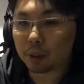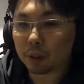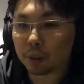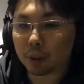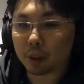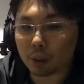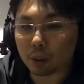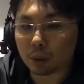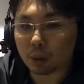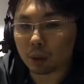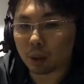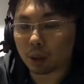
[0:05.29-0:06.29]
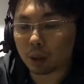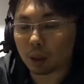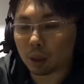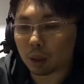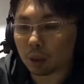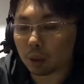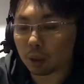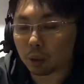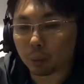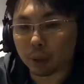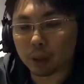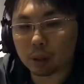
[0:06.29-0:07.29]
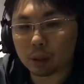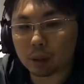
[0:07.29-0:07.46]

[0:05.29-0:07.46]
for I think 2 weeks,